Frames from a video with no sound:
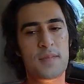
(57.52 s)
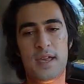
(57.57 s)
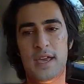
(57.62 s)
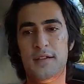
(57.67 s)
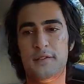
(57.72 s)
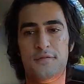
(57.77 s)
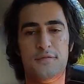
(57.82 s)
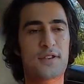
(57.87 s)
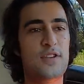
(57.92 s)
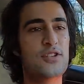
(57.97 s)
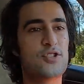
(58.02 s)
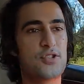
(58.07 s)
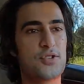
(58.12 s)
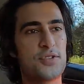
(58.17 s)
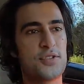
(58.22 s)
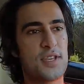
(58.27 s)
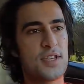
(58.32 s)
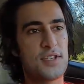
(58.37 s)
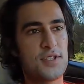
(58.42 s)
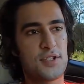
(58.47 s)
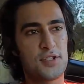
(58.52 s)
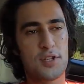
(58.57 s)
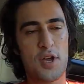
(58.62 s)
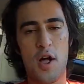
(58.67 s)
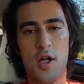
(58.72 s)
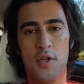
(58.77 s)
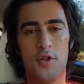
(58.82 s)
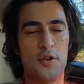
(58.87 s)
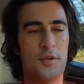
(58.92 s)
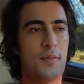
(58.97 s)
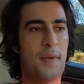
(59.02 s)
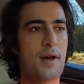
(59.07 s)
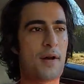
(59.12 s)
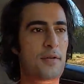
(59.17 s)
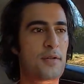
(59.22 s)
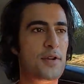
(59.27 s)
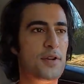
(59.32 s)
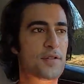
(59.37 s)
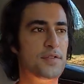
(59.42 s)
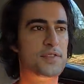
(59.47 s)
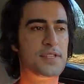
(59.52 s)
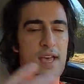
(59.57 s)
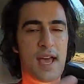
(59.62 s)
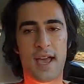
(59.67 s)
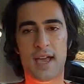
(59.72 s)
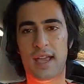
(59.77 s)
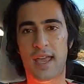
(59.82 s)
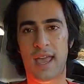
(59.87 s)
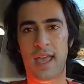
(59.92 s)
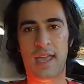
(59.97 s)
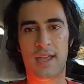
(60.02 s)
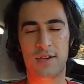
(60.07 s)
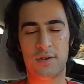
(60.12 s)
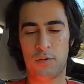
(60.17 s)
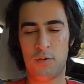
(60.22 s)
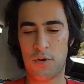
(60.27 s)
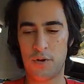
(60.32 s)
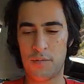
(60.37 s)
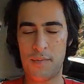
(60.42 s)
It features a solid amount of tech and or